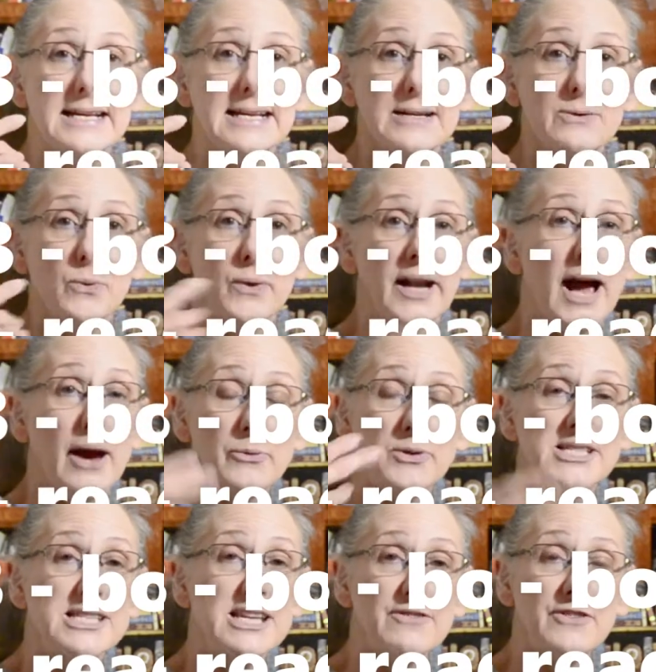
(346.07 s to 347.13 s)
when I
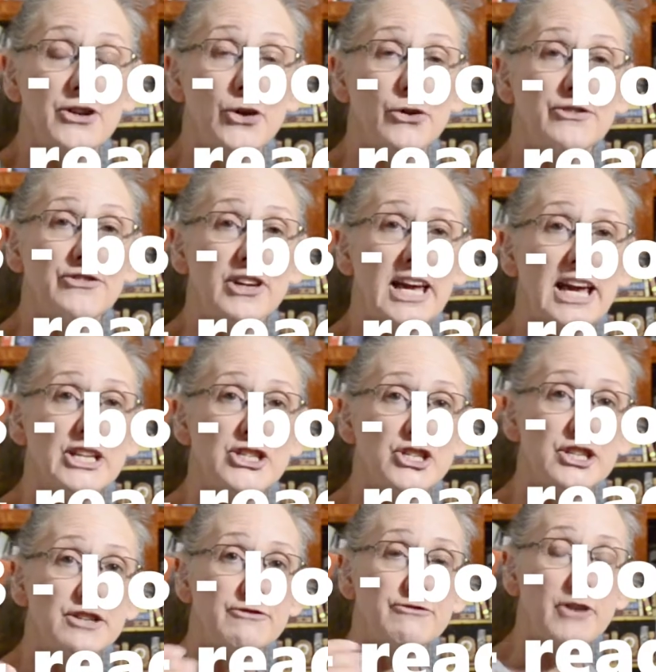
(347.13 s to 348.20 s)
receive a
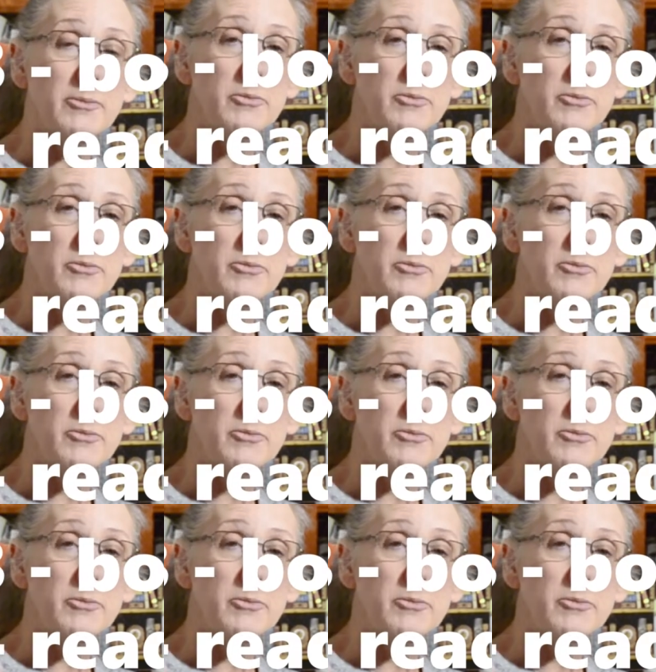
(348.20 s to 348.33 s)
notification from